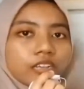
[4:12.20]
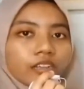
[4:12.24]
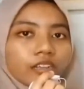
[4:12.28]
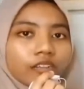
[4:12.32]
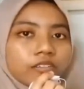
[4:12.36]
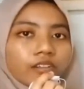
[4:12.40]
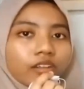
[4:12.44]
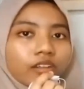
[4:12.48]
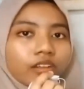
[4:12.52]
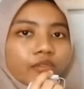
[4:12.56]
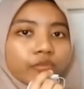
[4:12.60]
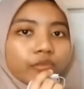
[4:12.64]

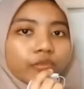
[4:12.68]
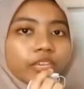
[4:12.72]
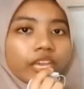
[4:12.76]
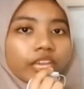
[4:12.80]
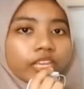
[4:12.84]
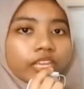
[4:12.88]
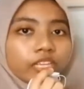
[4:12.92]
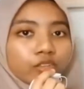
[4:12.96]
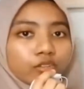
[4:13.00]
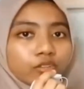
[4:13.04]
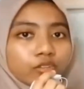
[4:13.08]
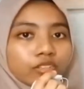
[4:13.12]
we can
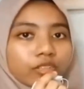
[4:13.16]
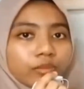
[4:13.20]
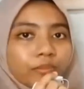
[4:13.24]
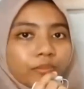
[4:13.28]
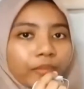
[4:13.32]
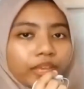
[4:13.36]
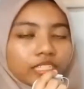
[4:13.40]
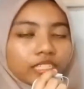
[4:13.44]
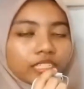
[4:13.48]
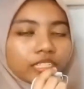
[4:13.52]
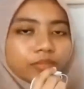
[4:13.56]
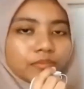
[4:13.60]
use the
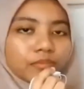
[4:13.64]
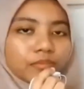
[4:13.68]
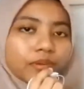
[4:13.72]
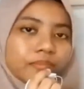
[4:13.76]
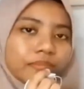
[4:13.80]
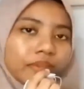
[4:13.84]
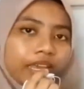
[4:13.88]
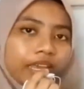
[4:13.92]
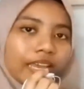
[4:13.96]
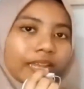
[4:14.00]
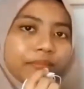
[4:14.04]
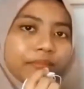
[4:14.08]
maximum
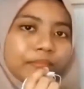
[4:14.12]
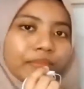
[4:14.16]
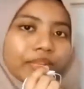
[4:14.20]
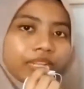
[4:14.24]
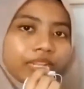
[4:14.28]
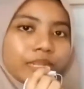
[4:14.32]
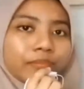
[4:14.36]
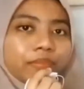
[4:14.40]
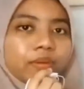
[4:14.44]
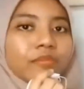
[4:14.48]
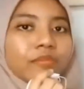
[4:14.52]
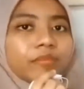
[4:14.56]
and
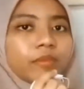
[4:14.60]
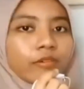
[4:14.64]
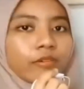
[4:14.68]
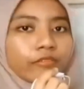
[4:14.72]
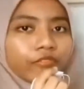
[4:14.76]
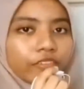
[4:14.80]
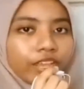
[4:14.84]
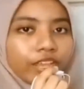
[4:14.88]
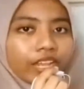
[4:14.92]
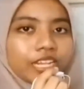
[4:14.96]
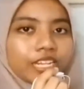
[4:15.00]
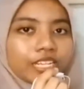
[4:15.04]
minimum
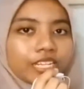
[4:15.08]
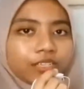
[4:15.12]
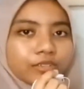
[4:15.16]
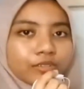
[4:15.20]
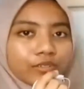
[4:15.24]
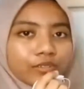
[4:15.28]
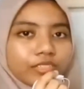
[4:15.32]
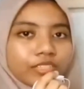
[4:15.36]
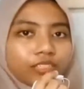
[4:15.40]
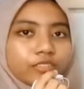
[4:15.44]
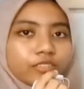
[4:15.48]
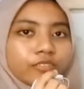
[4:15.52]
values
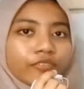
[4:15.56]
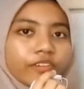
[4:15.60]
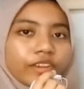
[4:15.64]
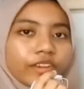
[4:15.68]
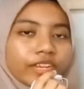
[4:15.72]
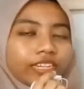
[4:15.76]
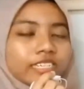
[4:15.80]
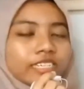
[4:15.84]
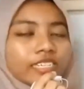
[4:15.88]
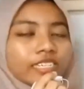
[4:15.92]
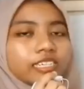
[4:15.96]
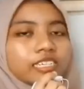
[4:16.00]
to find
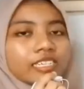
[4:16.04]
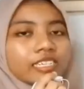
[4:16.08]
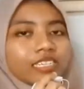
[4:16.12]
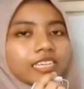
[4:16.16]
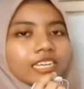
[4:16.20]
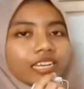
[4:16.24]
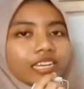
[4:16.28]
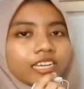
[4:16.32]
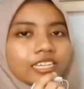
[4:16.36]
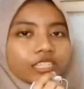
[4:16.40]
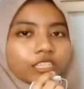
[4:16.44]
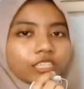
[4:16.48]
the
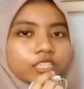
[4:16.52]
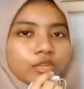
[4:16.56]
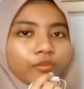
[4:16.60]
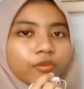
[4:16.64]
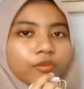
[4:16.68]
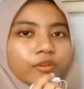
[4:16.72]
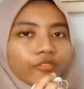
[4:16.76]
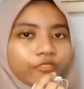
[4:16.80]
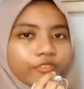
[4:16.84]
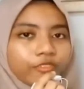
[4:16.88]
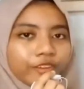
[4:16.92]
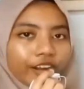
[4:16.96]
shape of
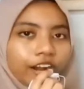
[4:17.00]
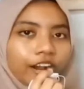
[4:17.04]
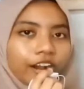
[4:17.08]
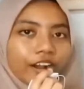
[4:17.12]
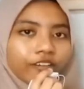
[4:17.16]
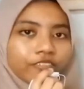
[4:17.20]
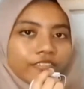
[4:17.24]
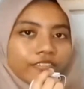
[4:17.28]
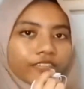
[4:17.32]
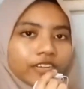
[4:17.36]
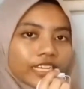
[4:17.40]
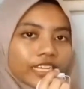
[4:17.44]
graph.
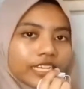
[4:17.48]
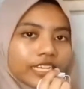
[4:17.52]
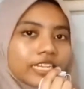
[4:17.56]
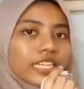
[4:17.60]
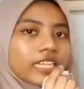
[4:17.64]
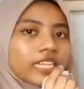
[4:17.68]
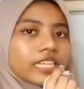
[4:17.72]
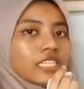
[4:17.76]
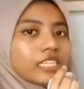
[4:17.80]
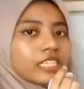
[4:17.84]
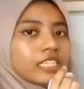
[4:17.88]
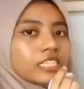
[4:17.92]

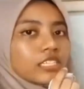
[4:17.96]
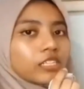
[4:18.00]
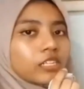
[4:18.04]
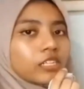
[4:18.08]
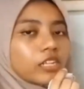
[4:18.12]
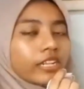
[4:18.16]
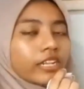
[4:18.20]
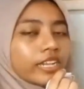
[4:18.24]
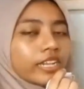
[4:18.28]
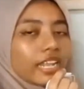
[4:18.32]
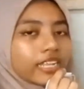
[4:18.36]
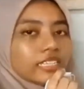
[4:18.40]
So
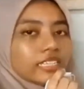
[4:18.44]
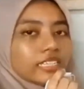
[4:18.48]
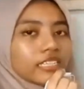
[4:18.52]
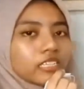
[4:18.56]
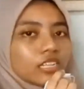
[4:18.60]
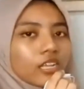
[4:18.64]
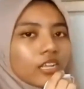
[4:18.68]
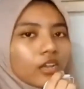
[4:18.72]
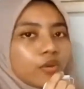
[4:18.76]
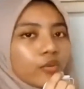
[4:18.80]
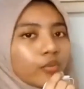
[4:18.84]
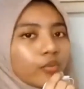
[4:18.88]
next,
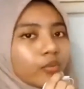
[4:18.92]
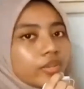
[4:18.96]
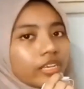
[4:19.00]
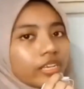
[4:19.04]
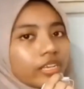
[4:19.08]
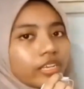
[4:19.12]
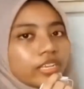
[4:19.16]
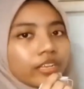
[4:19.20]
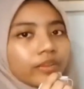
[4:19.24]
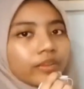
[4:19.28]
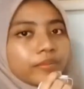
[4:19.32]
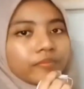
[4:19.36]
we
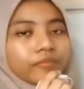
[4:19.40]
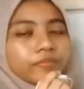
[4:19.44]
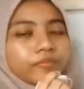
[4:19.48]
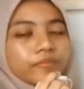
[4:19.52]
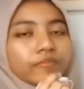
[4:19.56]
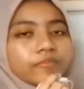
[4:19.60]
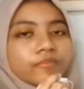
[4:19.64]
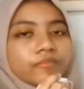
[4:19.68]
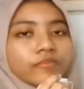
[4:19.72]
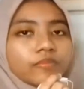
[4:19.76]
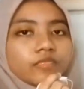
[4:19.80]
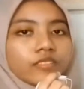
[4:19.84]

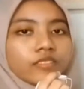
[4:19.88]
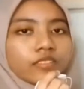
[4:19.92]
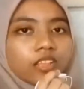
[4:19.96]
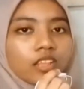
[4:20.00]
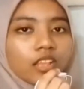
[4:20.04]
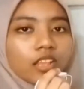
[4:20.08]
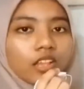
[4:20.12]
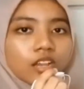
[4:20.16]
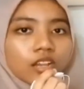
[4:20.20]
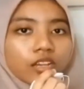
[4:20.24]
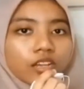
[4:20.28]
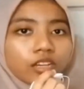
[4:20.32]

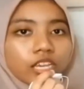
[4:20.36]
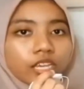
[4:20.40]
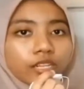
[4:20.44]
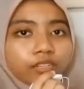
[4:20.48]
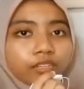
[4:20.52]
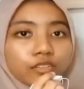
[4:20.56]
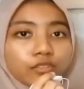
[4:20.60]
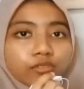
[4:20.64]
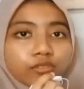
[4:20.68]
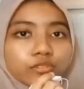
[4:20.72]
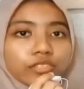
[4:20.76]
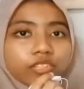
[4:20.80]
can
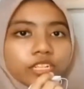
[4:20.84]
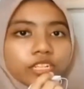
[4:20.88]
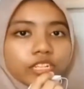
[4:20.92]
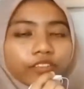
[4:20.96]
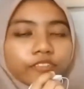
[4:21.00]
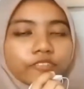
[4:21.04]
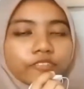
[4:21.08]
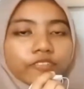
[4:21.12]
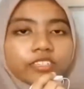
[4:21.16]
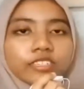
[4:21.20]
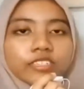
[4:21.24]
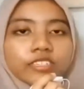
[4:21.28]
use
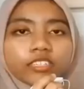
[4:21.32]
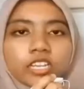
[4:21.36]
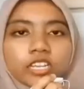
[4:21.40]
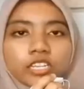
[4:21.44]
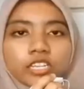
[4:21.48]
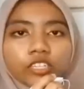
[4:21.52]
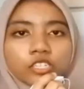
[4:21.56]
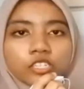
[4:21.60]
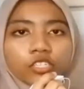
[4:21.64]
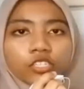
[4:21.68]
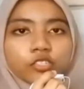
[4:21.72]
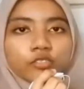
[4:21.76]
differentiation
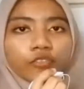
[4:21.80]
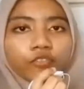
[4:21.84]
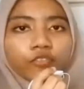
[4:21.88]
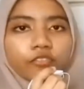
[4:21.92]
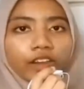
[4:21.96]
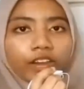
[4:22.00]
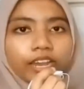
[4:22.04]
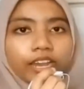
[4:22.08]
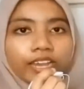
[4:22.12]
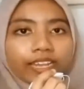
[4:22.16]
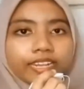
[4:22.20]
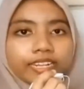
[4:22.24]
to
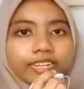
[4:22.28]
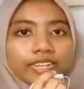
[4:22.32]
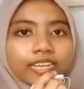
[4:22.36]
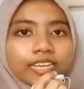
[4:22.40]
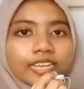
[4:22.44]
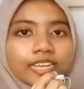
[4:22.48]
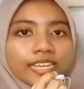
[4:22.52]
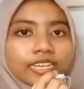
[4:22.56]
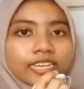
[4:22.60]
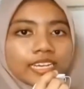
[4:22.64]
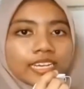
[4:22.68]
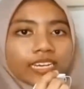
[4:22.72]
find
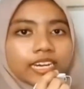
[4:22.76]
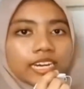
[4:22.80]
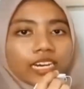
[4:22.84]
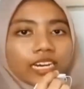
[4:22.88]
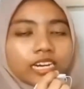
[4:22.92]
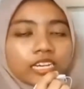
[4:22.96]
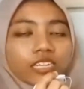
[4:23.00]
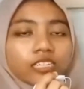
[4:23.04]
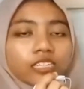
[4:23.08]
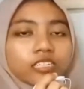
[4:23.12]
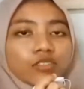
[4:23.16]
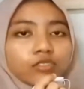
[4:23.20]

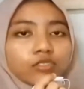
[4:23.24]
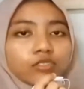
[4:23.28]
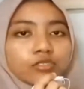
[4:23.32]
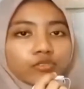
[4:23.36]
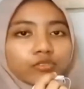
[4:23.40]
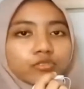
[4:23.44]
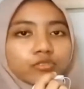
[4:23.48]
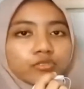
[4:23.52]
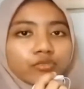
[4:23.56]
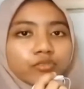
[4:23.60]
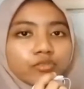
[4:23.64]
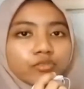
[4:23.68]

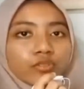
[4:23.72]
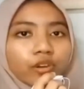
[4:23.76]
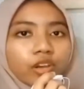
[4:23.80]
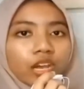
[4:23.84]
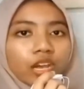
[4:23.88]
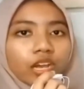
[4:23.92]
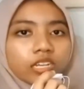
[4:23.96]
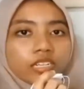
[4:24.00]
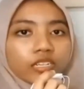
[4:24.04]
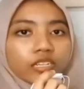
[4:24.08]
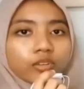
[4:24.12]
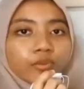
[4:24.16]
to
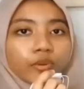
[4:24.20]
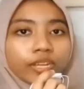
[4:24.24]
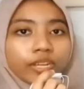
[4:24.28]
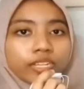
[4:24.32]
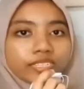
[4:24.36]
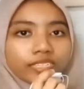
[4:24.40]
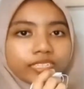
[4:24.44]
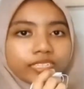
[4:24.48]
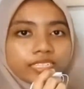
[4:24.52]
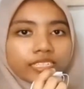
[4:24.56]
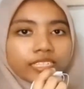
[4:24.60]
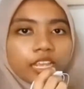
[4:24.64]
question
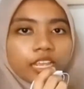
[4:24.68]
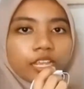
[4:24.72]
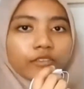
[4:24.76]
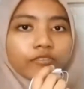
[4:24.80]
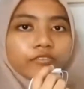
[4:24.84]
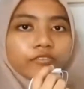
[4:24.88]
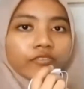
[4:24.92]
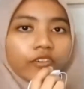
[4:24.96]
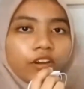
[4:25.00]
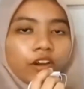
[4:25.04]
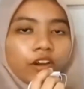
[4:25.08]
that involve